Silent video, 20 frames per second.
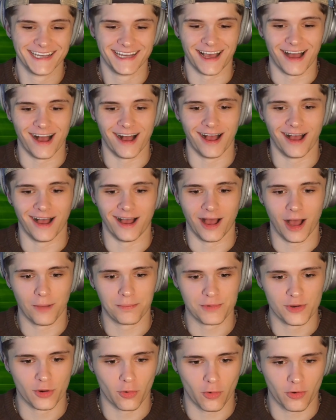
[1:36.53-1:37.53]

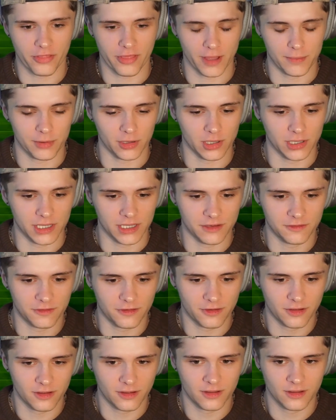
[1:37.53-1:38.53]
Up north, I believe.
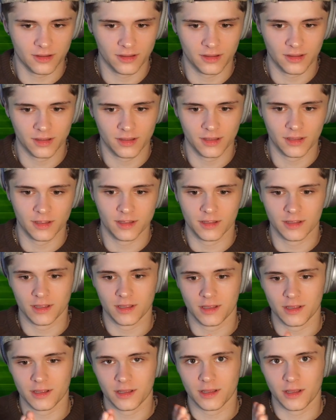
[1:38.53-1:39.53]

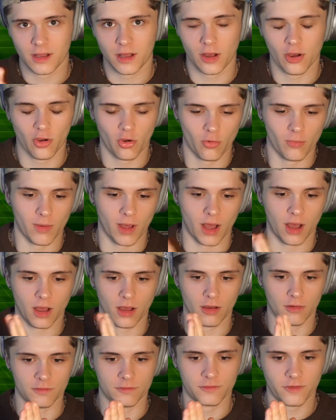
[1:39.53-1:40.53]
Home
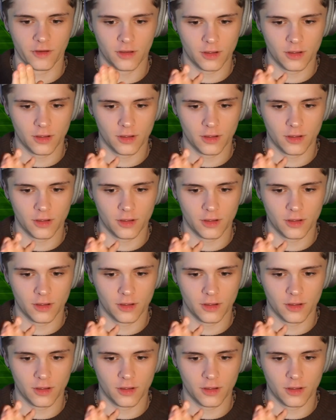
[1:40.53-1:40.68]
of...